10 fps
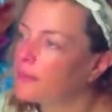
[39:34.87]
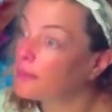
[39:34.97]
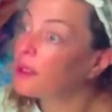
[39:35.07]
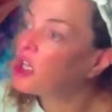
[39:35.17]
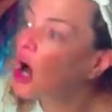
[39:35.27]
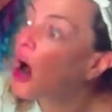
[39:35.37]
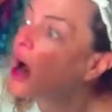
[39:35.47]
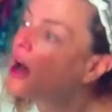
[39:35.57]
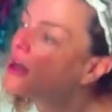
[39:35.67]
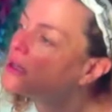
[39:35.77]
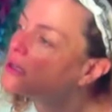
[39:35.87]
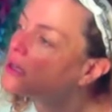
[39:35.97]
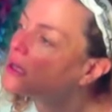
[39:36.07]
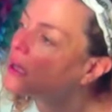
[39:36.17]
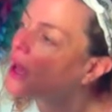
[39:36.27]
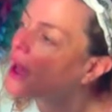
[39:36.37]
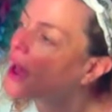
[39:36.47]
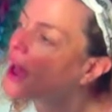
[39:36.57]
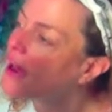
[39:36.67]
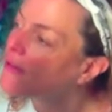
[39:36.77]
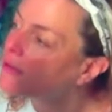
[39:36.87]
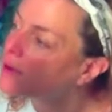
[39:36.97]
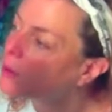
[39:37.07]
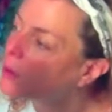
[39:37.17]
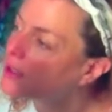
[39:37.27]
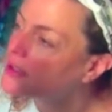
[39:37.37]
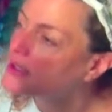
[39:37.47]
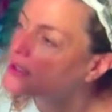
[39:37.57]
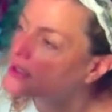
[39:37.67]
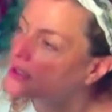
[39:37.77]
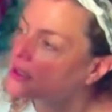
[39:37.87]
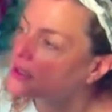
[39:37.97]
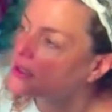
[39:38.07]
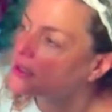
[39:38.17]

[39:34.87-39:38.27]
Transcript: Because everyone is innocent.